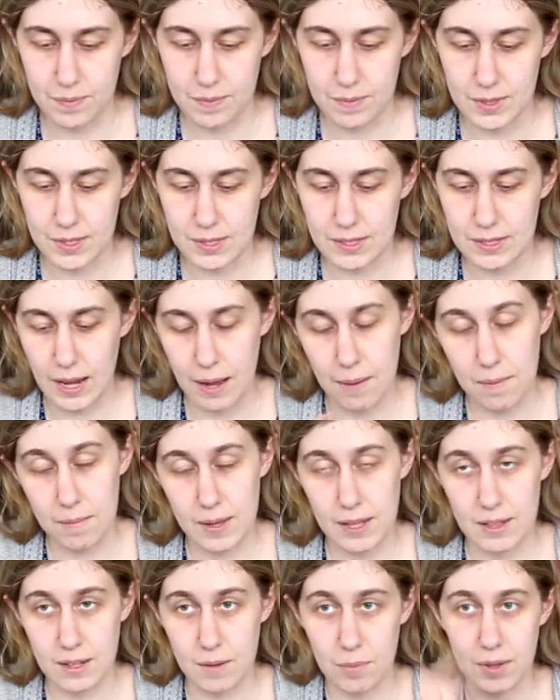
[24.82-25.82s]
stem
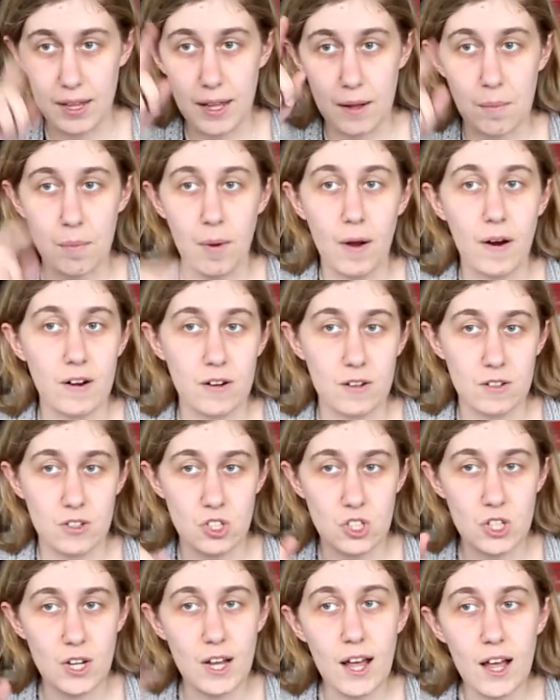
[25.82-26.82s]
and the plant part will
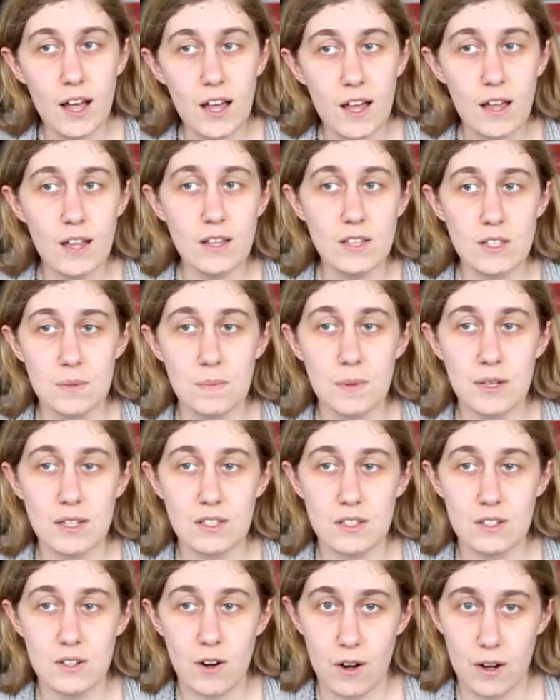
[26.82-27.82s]
just be
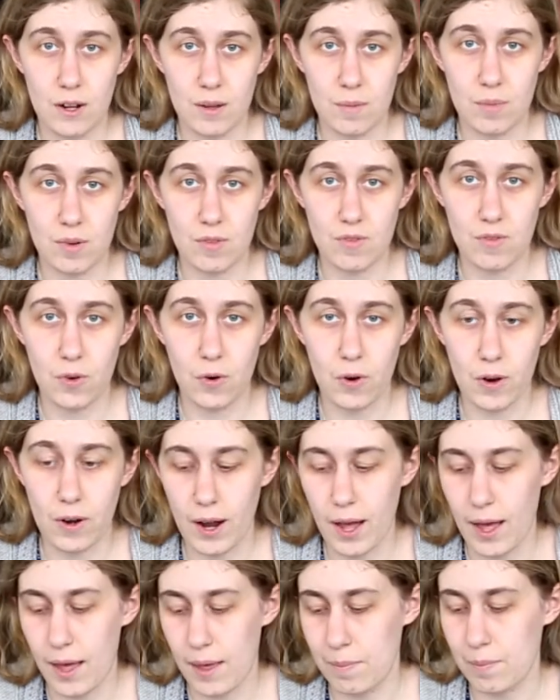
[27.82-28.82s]
starting before
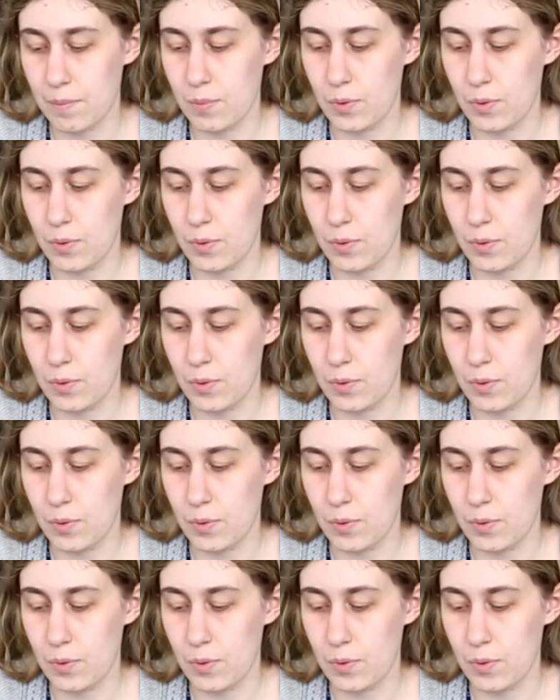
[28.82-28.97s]
I